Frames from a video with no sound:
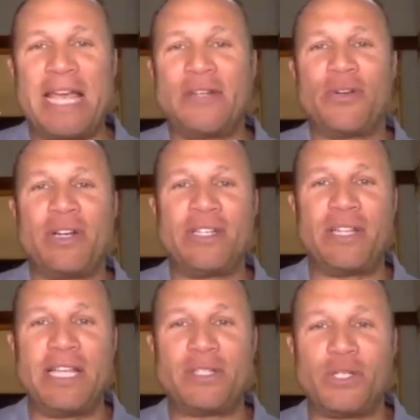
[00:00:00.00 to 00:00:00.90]
enter into
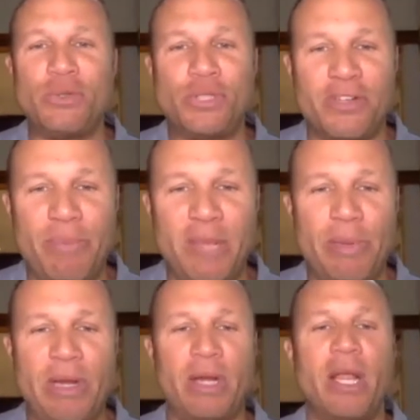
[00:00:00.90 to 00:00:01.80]
the institution of being a
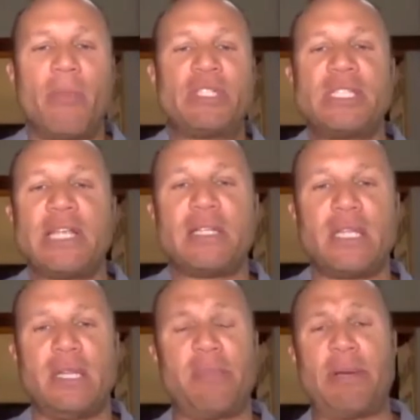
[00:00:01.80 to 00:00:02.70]
parent. But just tell us a
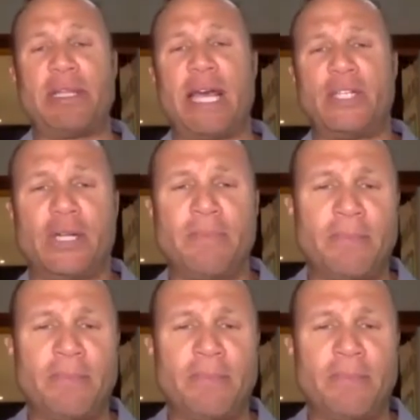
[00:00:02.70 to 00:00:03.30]
little bit about that, John.